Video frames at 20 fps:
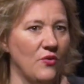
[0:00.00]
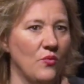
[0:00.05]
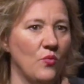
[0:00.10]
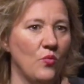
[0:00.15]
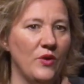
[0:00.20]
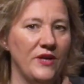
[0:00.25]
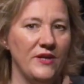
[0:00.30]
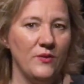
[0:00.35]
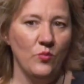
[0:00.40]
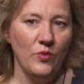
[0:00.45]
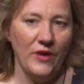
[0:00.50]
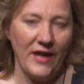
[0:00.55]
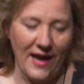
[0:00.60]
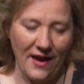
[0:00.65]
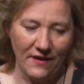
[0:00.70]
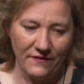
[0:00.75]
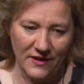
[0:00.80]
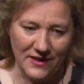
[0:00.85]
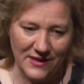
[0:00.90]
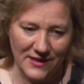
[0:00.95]
We
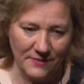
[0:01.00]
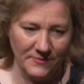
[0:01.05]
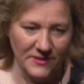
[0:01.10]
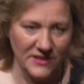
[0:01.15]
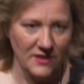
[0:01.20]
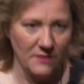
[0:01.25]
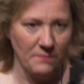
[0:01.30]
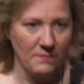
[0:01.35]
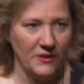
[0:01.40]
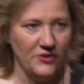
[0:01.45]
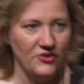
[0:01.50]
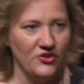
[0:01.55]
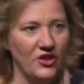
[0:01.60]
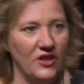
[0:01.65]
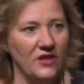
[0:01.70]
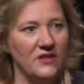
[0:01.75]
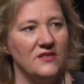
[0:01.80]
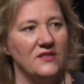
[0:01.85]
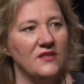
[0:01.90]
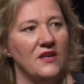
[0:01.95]
have a limited
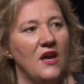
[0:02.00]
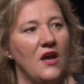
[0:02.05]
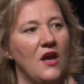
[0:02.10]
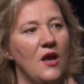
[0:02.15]
budget,